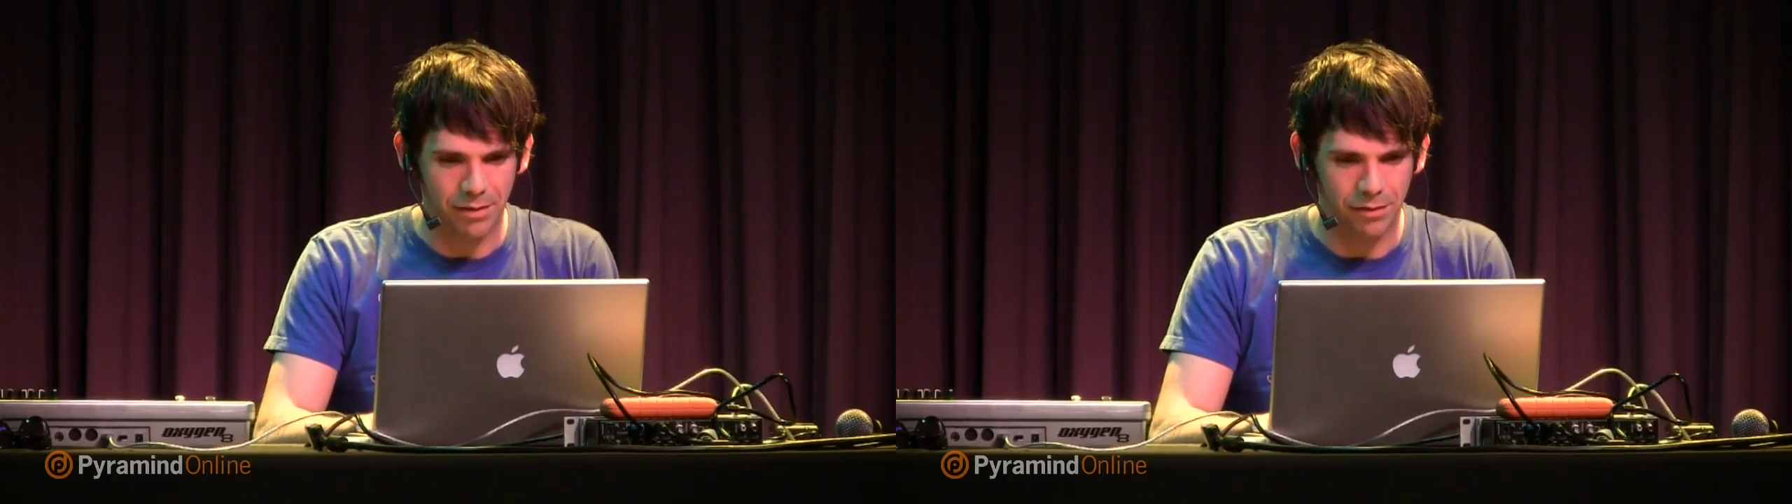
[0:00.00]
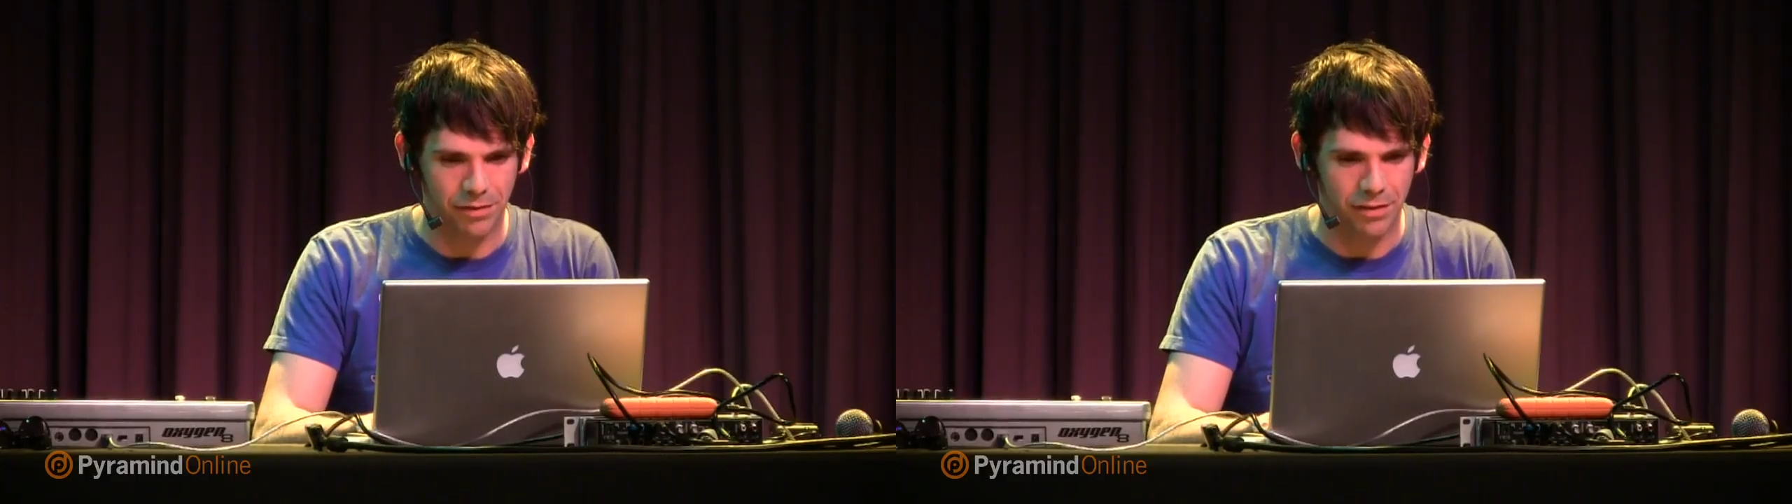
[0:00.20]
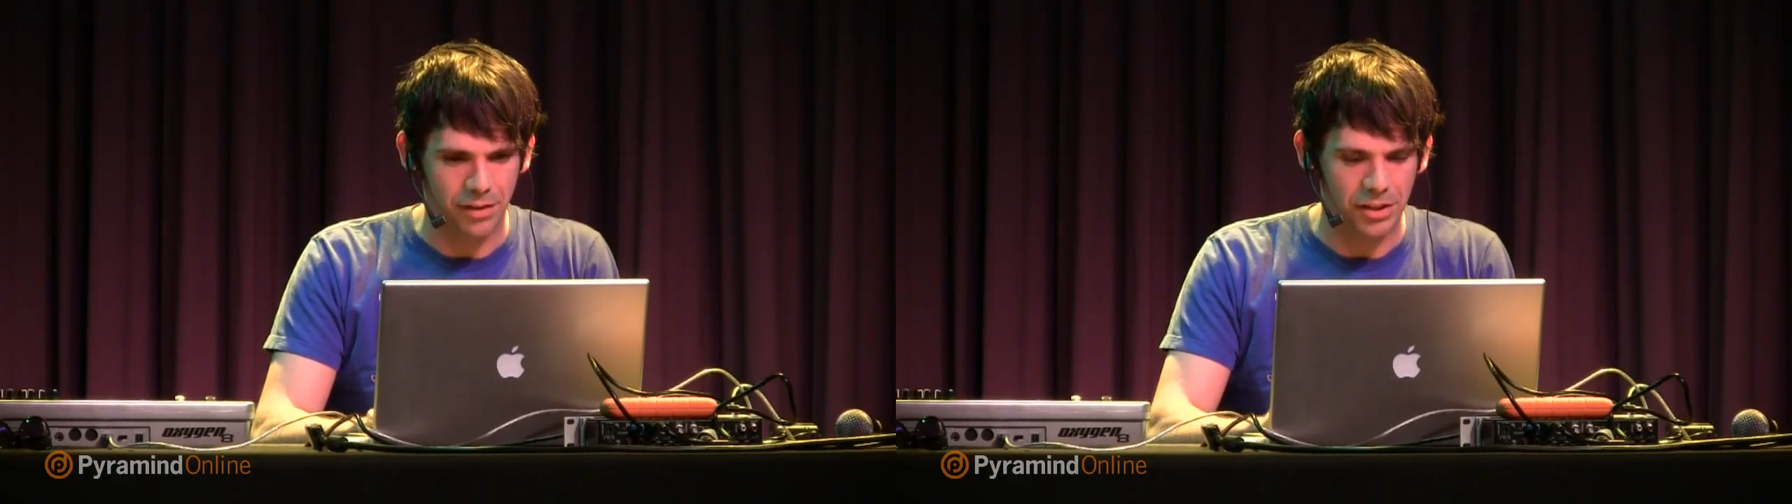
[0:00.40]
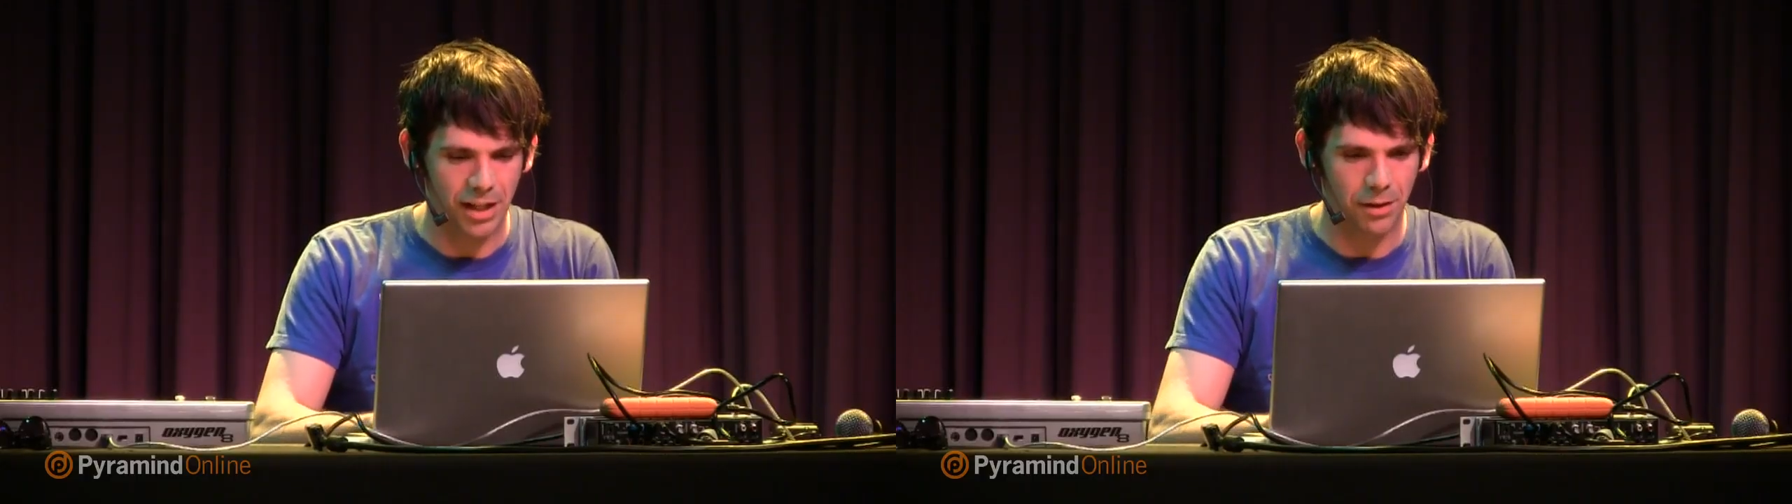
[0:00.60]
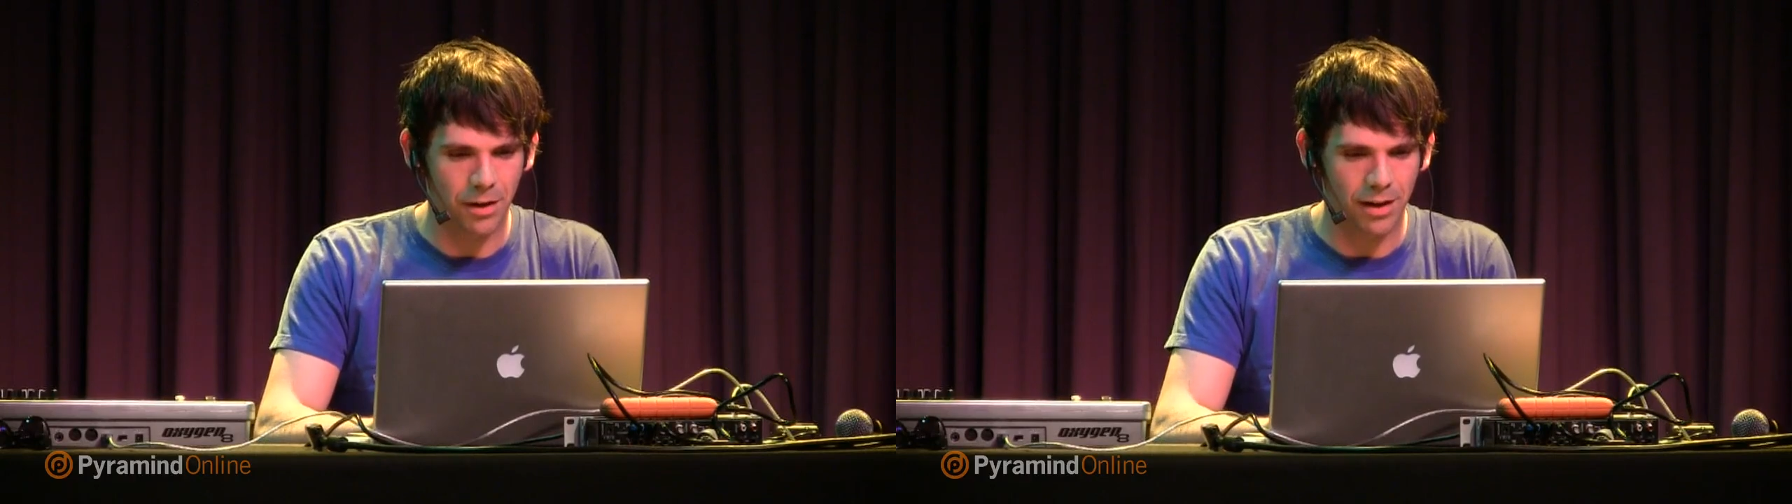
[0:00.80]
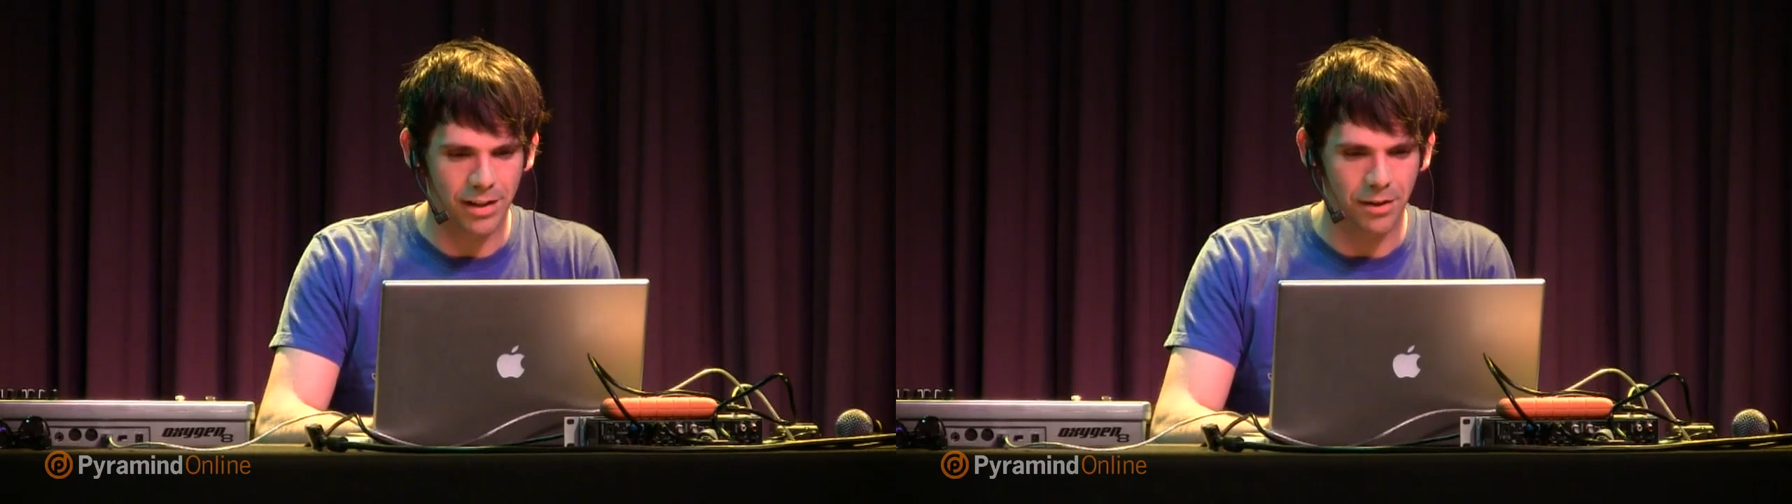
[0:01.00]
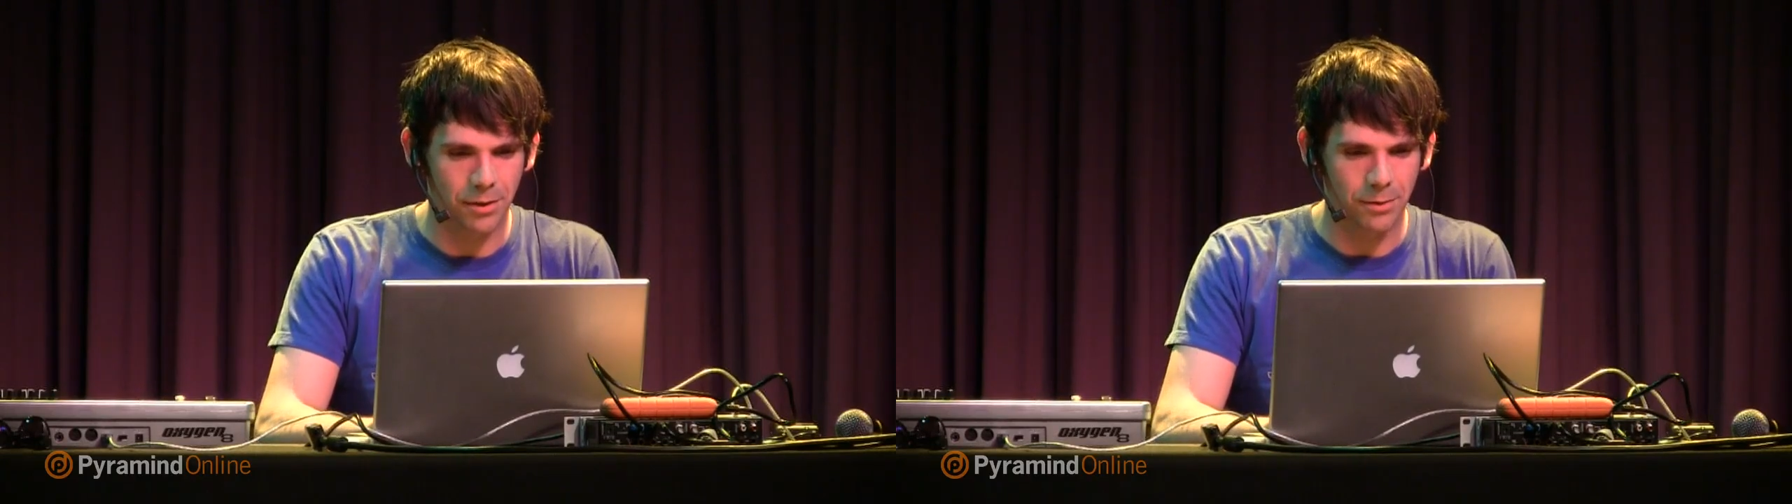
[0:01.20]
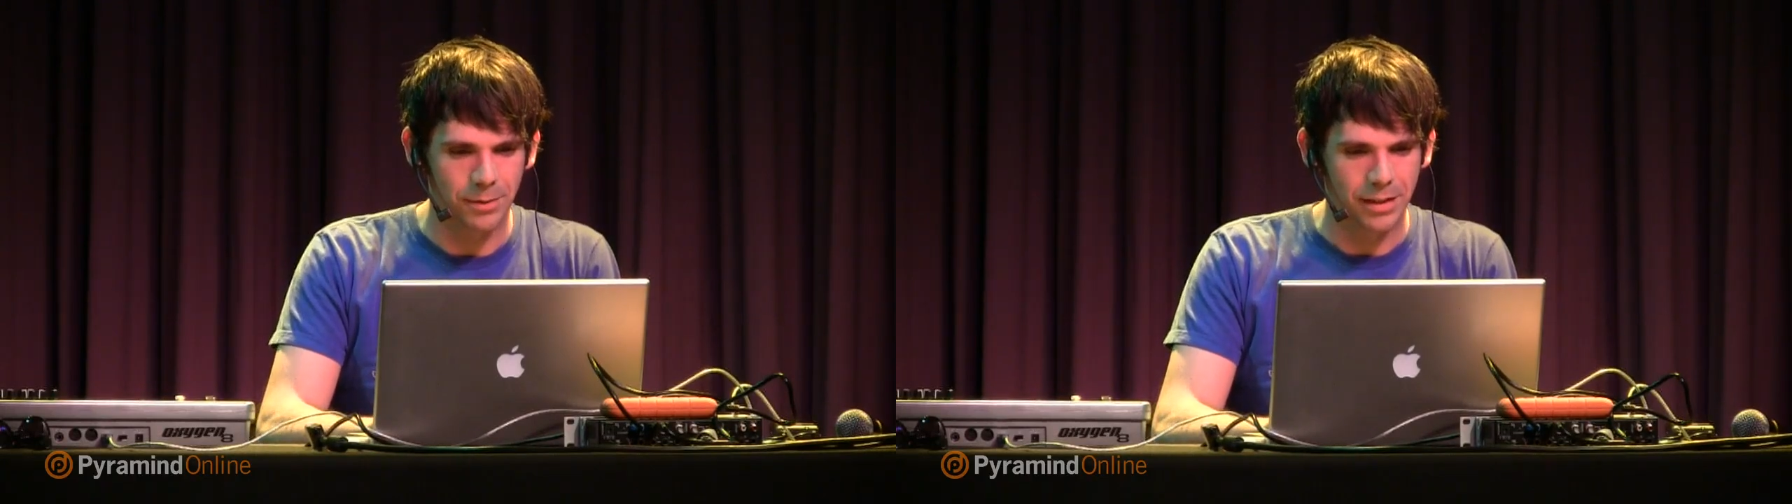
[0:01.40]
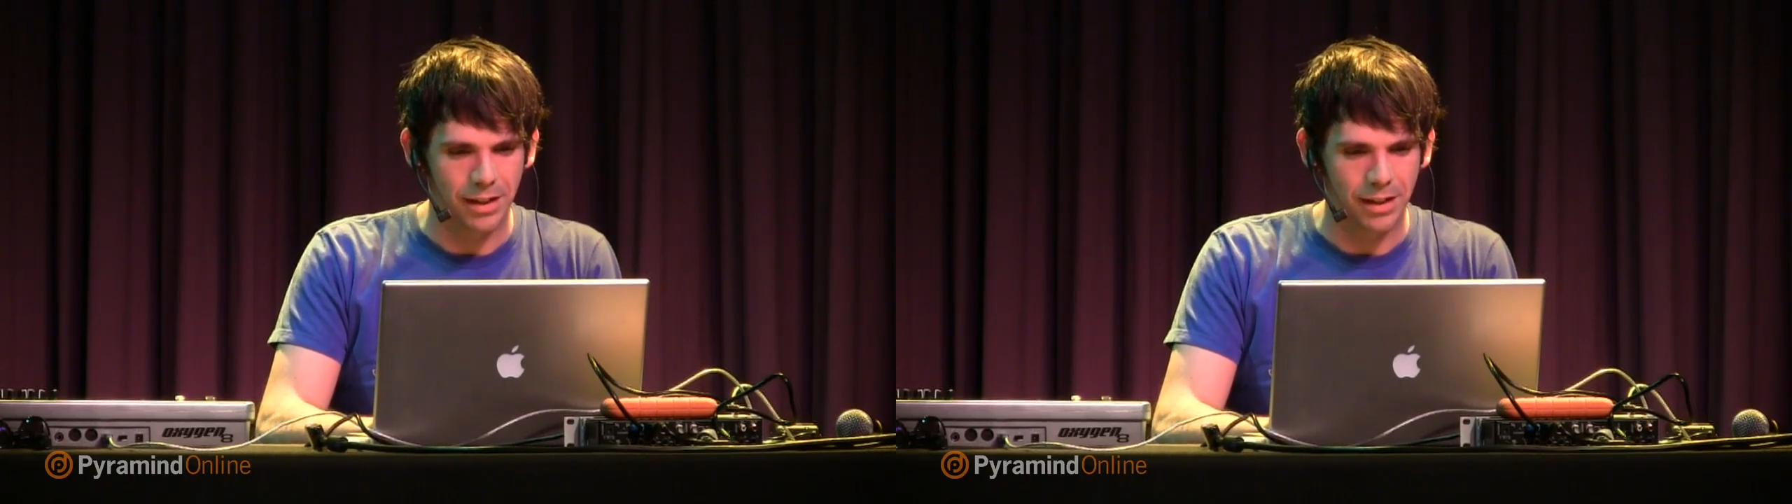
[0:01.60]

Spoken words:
of cello audio,